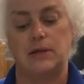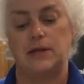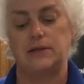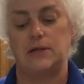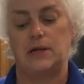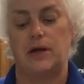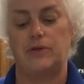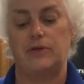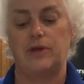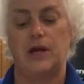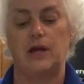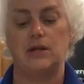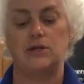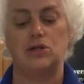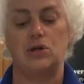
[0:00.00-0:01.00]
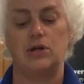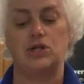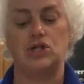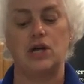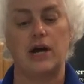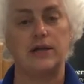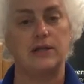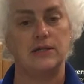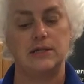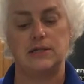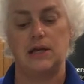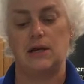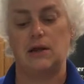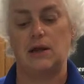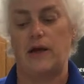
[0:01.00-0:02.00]
That's another thing, is you can check the
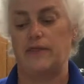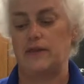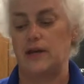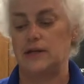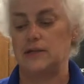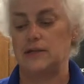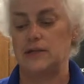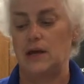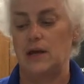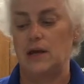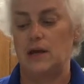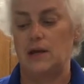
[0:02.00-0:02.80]
seal on this.